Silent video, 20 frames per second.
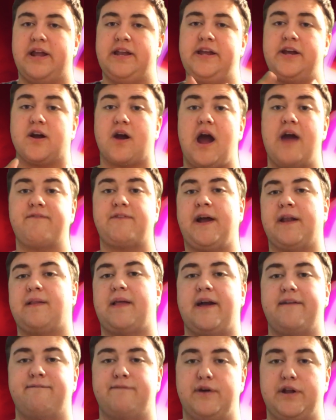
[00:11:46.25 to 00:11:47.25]
And here, I've got
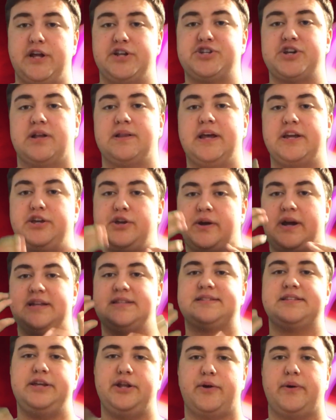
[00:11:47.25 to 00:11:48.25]
live footage. I'll let you
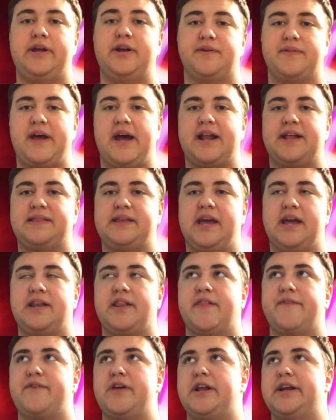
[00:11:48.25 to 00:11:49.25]
guys, hear that at the end
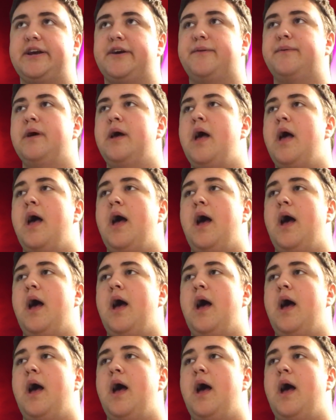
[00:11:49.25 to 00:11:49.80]
of the video.